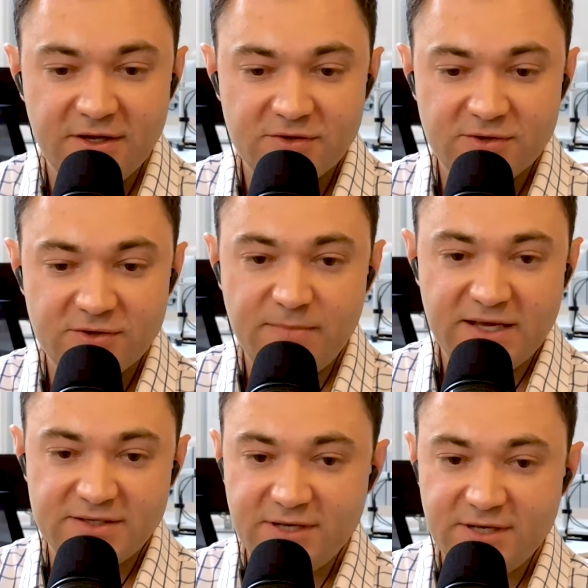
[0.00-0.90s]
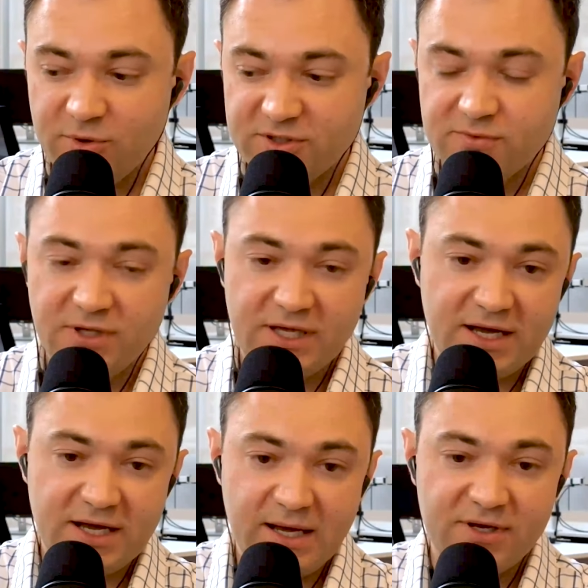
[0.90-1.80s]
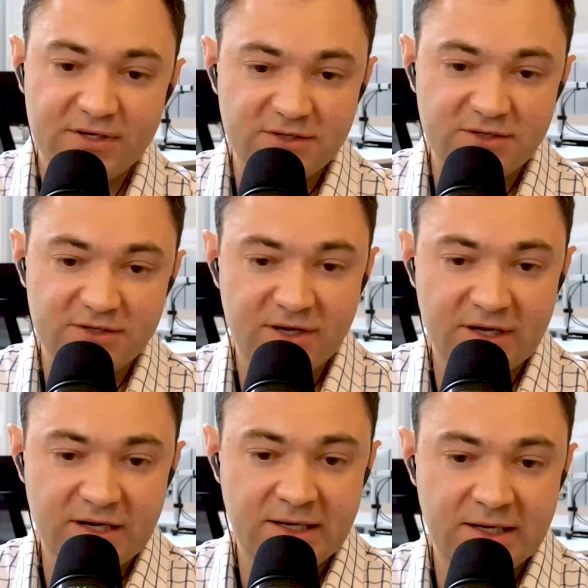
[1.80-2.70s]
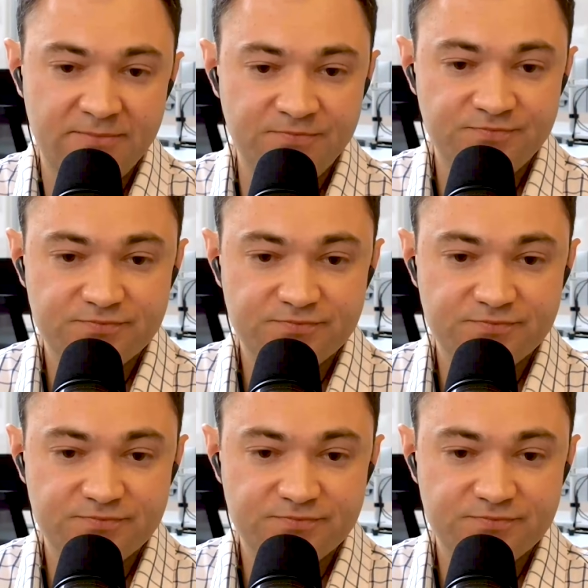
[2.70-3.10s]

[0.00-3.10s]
sort of best tip, what's really common is you're going to